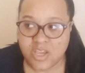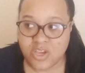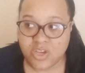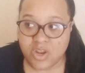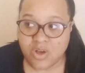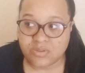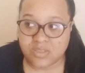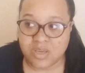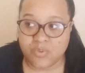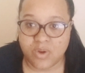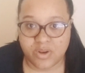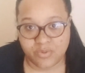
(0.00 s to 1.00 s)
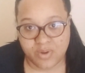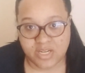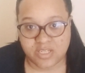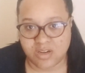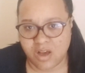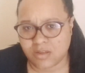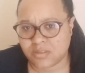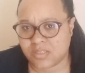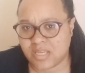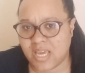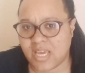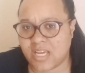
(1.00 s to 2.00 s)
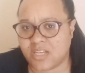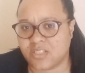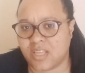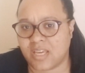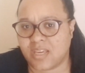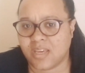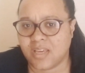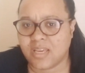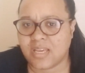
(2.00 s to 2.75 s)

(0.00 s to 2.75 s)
You don't see One Direction on stage like